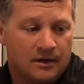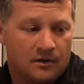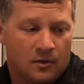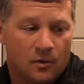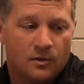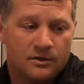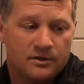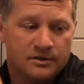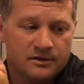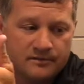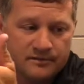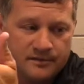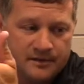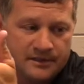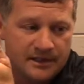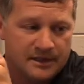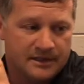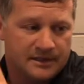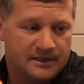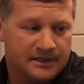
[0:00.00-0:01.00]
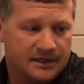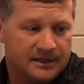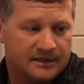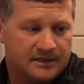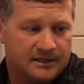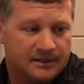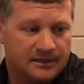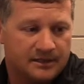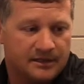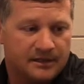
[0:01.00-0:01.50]
according to the Virginia Tech
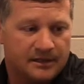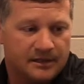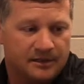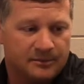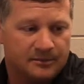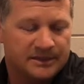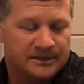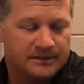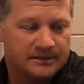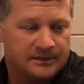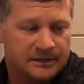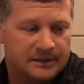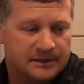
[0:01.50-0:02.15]
study, helmet.